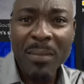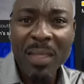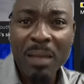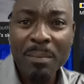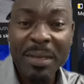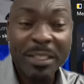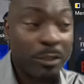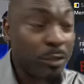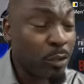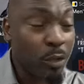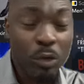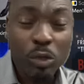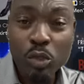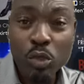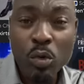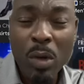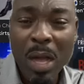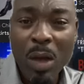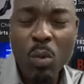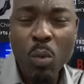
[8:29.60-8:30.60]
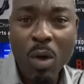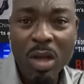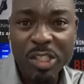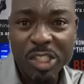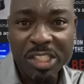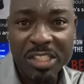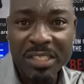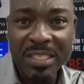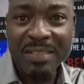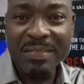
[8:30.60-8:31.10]
But to those who are
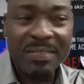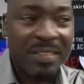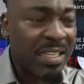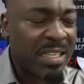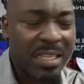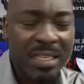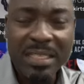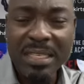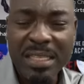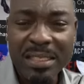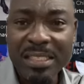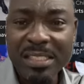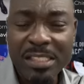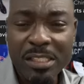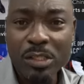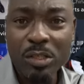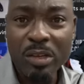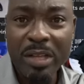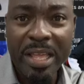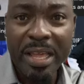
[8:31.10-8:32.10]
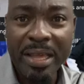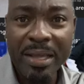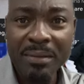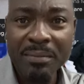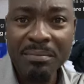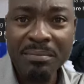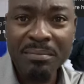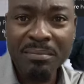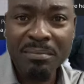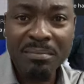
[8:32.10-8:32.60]
watching and thinking that this is okay,
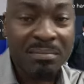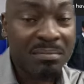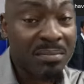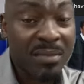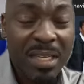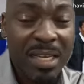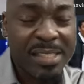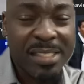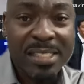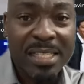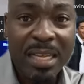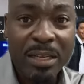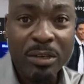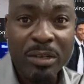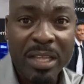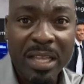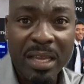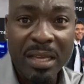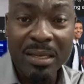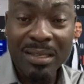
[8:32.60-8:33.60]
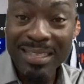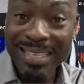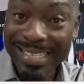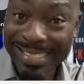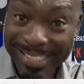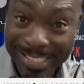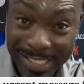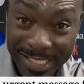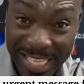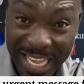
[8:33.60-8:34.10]
it's not okay.
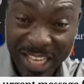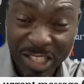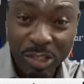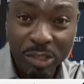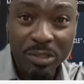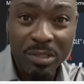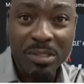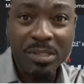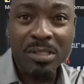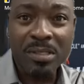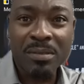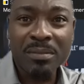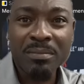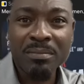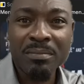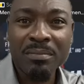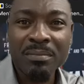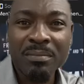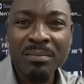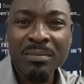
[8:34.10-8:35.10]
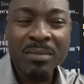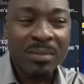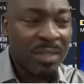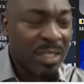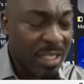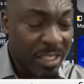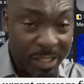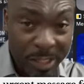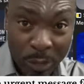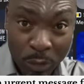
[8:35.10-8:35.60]
It's dangerous.
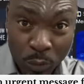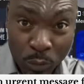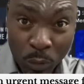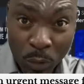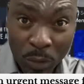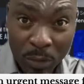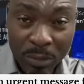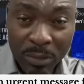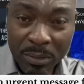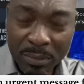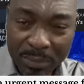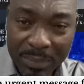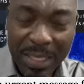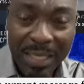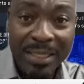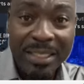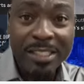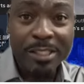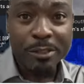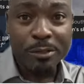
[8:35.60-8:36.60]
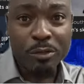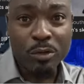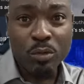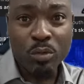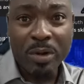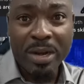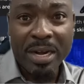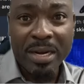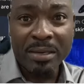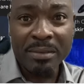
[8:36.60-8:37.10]
It's a road that leads
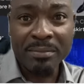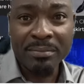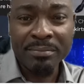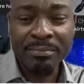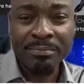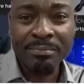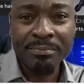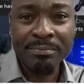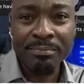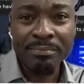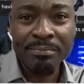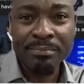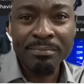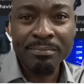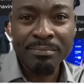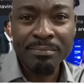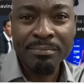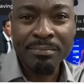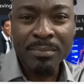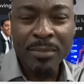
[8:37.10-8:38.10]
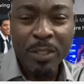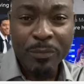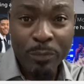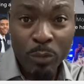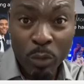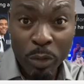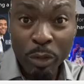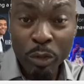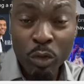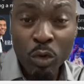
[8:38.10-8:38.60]
nowhere. If you
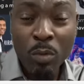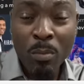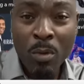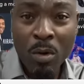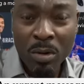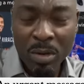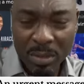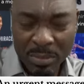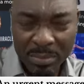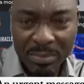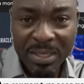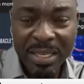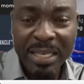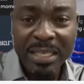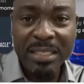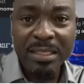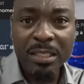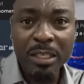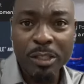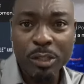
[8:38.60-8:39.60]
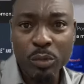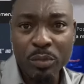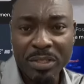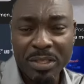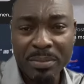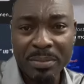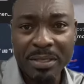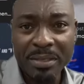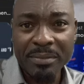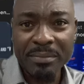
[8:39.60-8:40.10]
want to know more, get in touch with
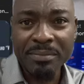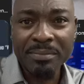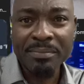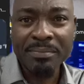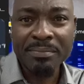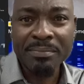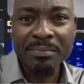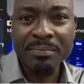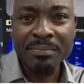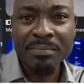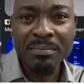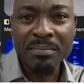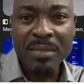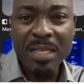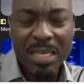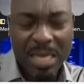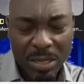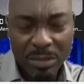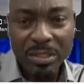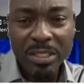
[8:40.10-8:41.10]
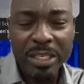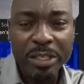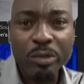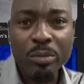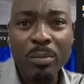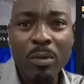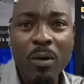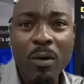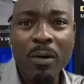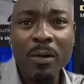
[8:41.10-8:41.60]
me, and I'll tell you
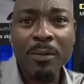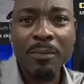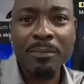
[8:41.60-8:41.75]
more.